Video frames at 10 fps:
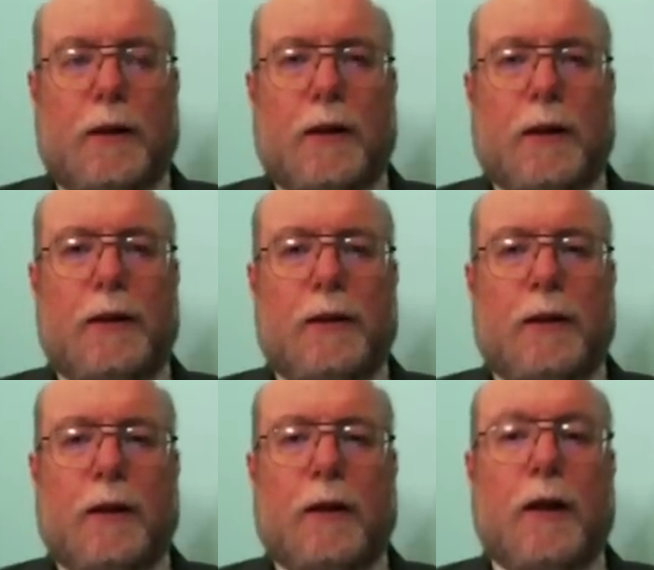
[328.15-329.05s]
Uh,
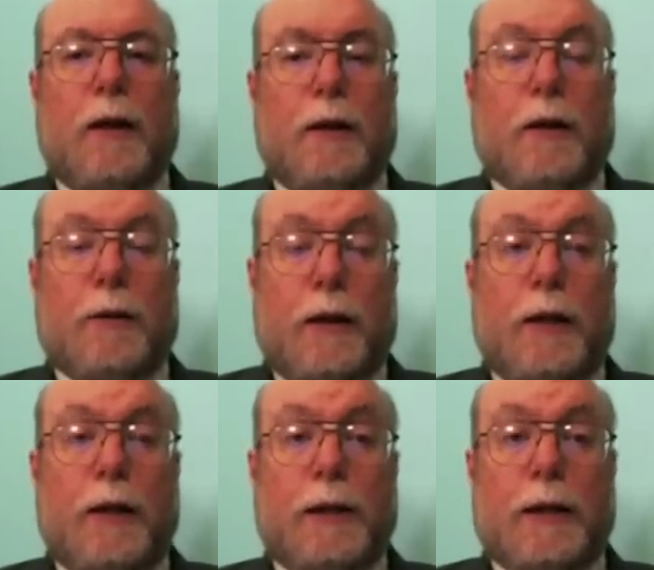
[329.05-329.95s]
he, uh, you know,
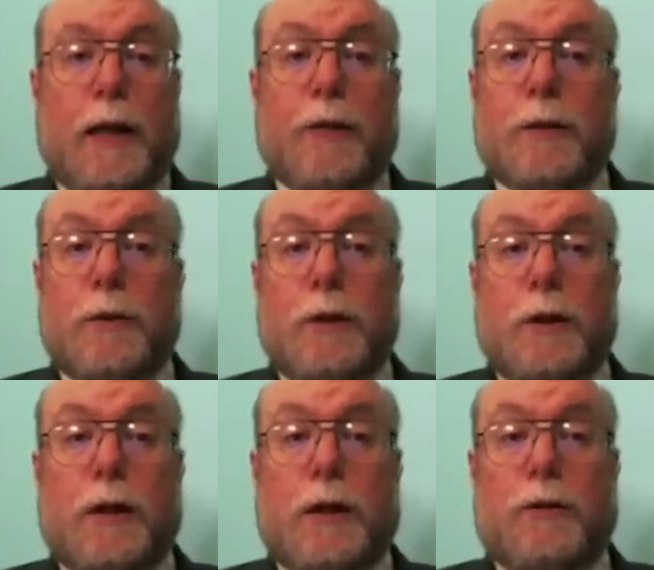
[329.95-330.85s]
he does have some
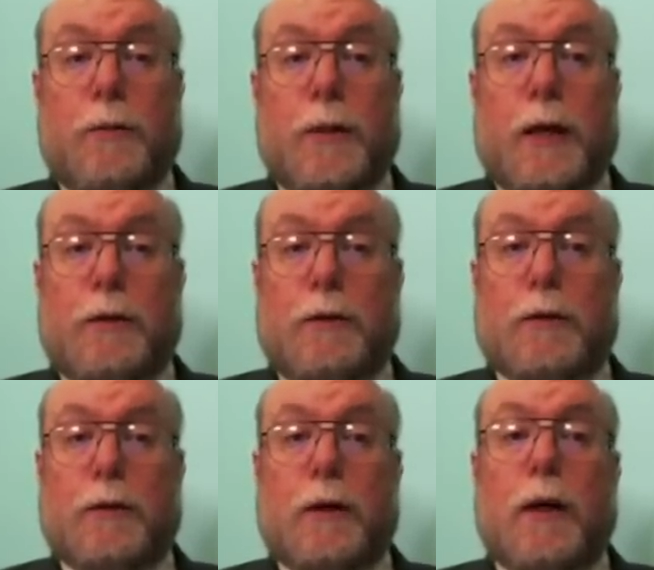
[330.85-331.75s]
good industrial
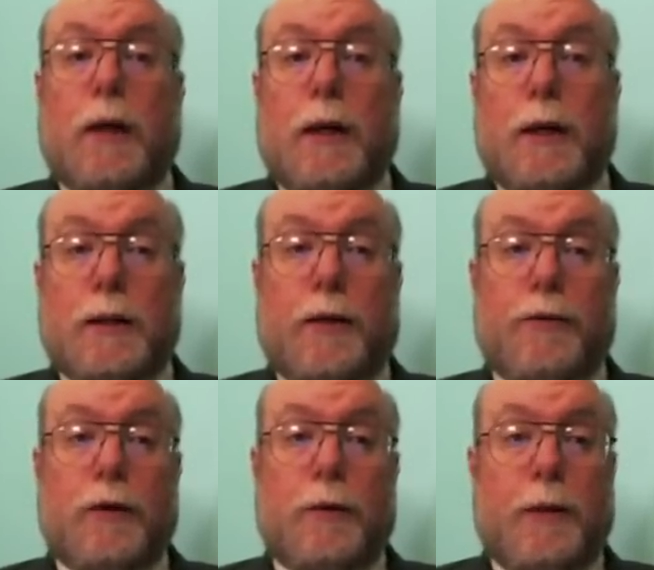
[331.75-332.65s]
managers. He does
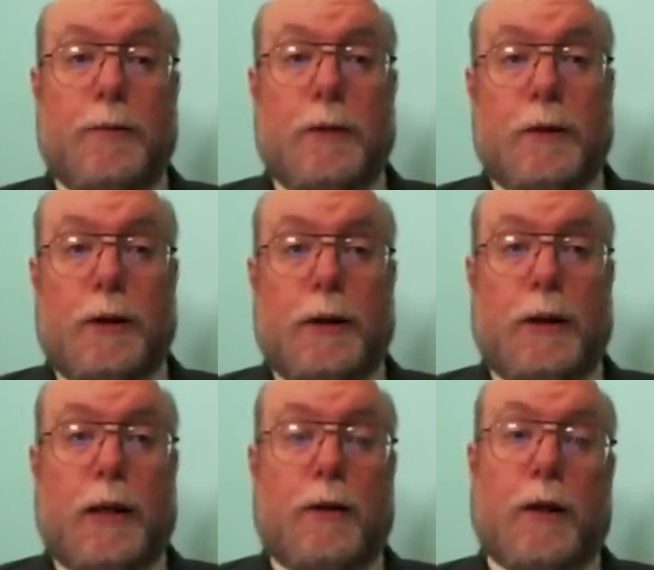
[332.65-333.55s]
have good people at
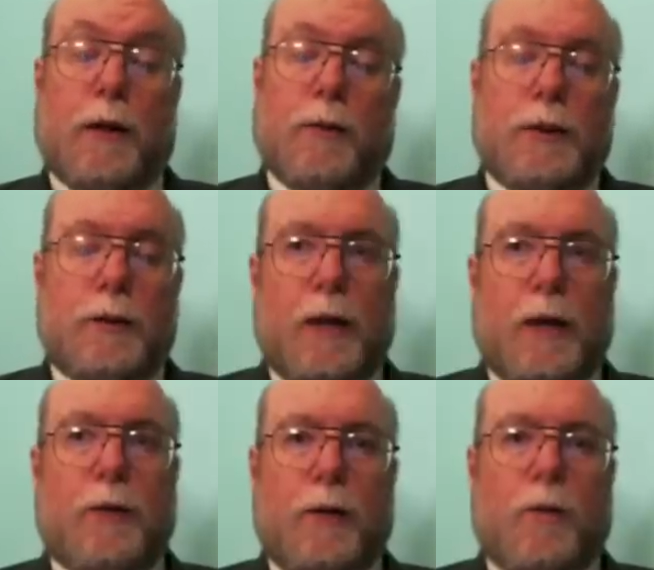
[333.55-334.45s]
GE Healthcare, which is,
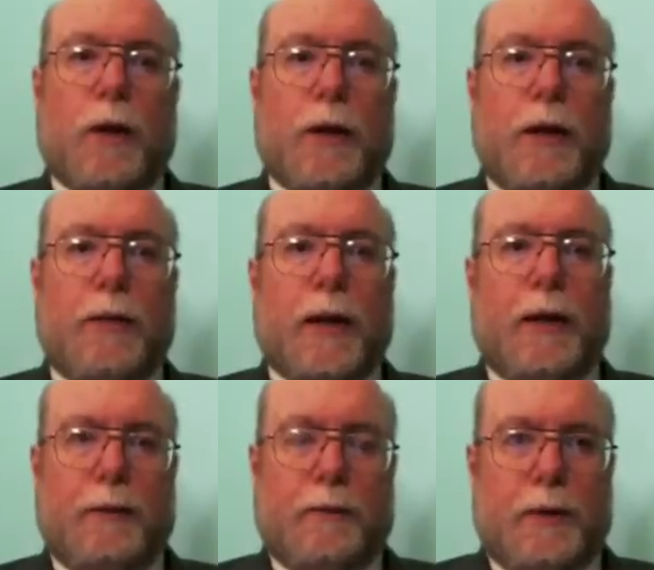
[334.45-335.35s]
by the way, where he
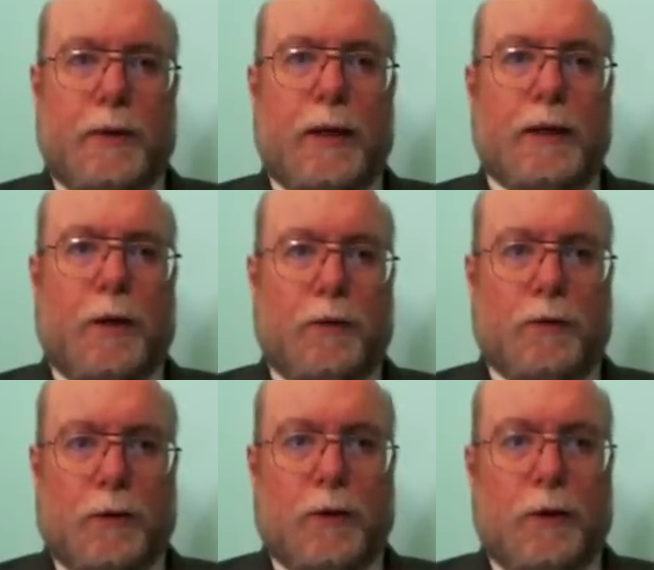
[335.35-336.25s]
made his
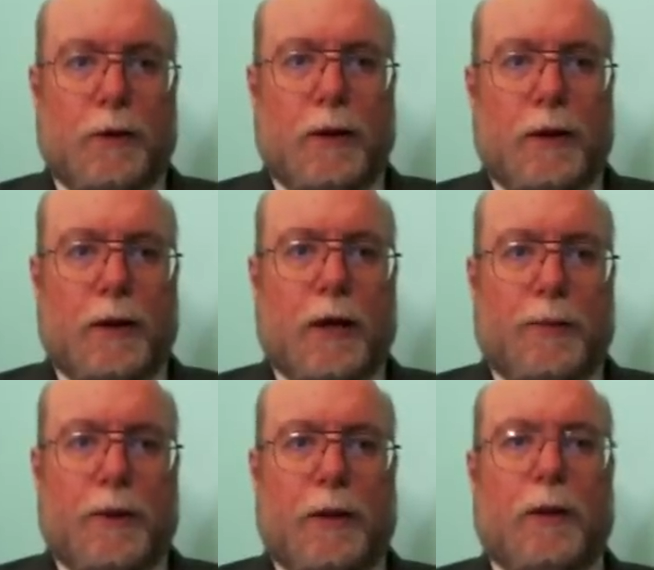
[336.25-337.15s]
bones in the
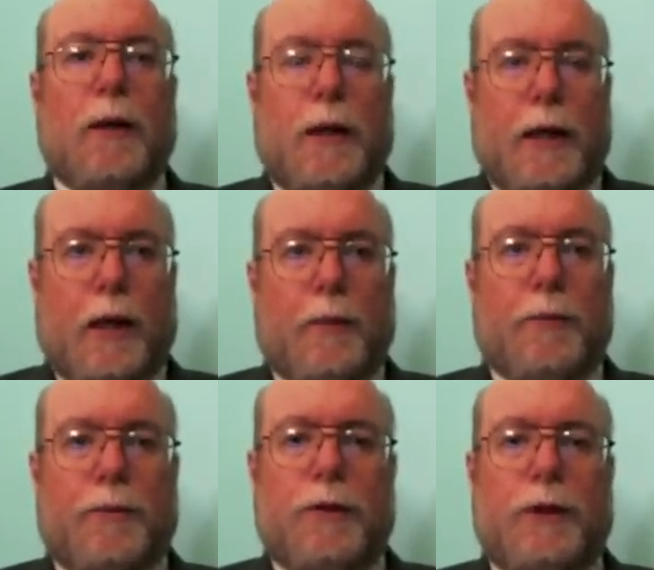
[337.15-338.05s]
company. He came
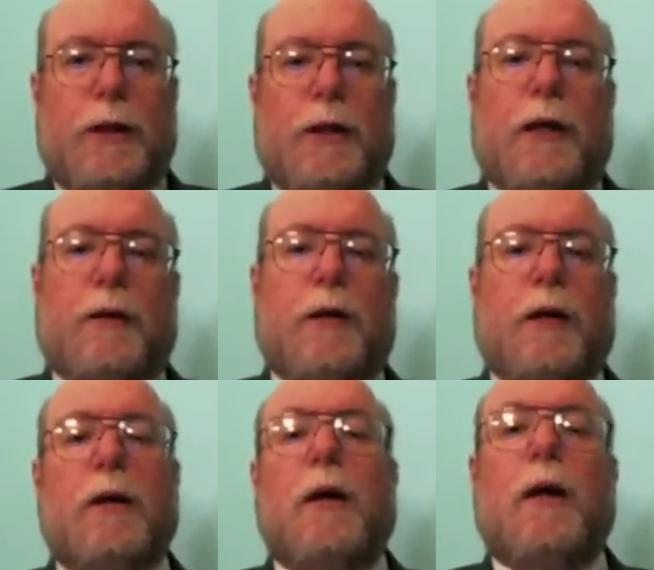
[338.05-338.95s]
up through GE
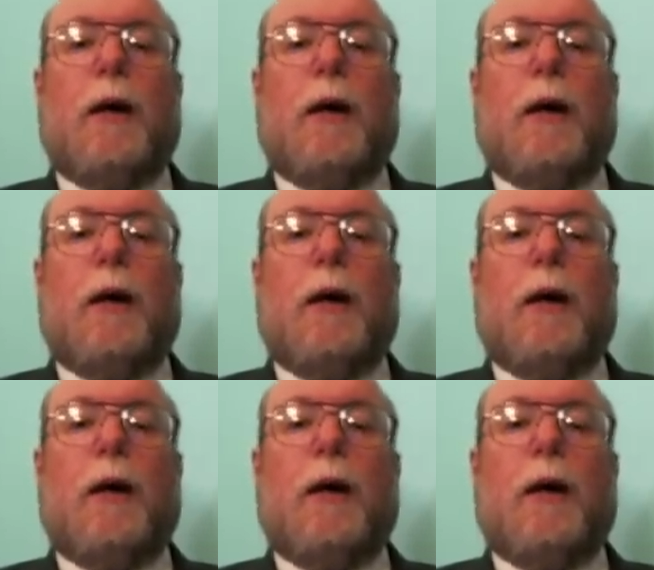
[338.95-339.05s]
Healthcare.